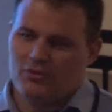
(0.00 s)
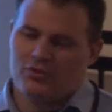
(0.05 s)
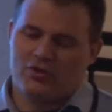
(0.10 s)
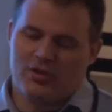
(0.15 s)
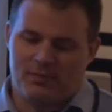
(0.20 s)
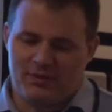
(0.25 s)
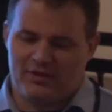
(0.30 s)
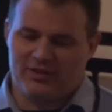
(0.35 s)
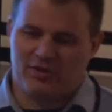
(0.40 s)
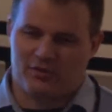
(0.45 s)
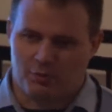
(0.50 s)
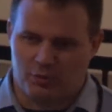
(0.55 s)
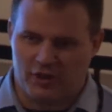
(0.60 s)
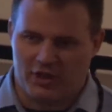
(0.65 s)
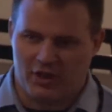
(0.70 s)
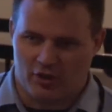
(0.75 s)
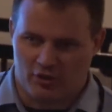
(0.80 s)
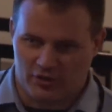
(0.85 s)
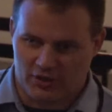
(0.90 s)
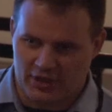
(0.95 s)
Typically, it's
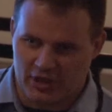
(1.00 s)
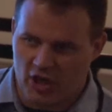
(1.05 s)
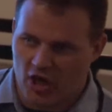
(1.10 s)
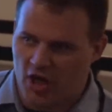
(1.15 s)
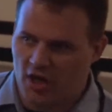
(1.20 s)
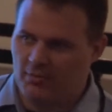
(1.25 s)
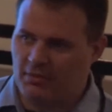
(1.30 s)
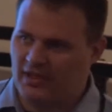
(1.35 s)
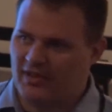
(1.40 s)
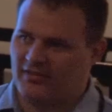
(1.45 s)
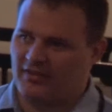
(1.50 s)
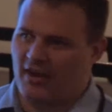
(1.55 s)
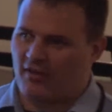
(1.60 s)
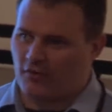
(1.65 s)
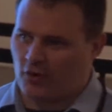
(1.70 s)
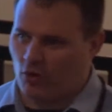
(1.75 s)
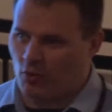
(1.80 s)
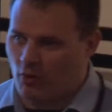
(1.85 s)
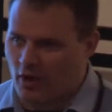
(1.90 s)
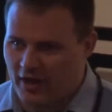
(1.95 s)
pretty early on because
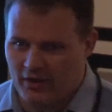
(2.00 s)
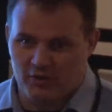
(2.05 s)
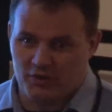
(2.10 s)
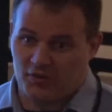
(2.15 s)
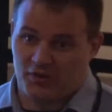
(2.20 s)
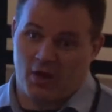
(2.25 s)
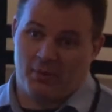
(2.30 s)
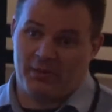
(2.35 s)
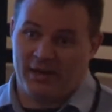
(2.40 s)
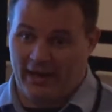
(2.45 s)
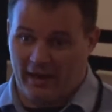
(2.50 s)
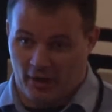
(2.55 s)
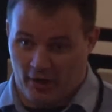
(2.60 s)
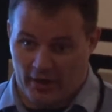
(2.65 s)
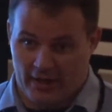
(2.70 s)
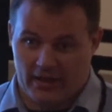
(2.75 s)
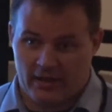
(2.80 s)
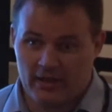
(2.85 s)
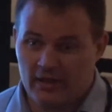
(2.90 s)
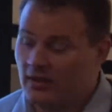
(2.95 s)
after a while you stop
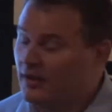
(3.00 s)
caring,